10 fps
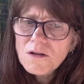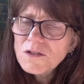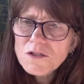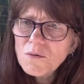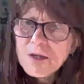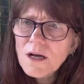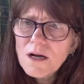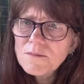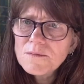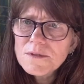So it
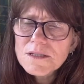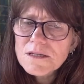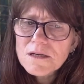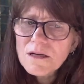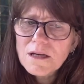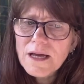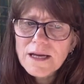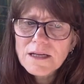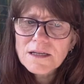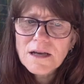comes
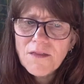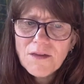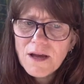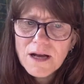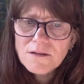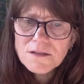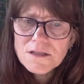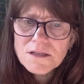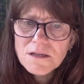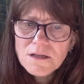like nothing
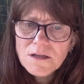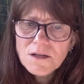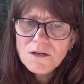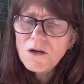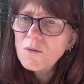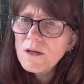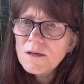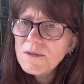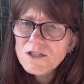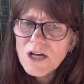else, no
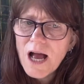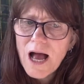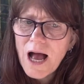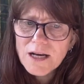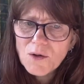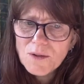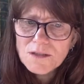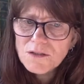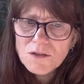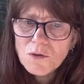image
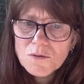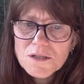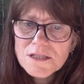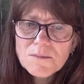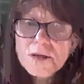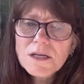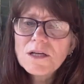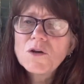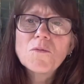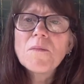adequate, no simile,
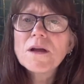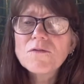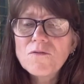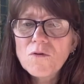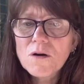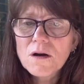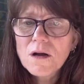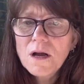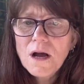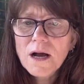no metaphor,
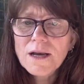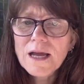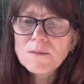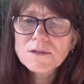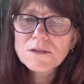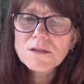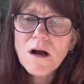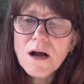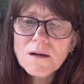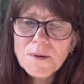unable to
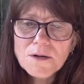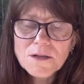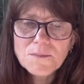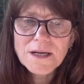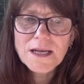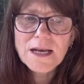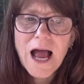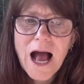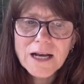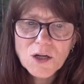talk about it but
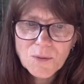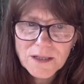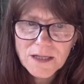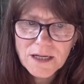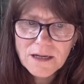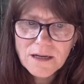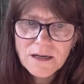inadequately.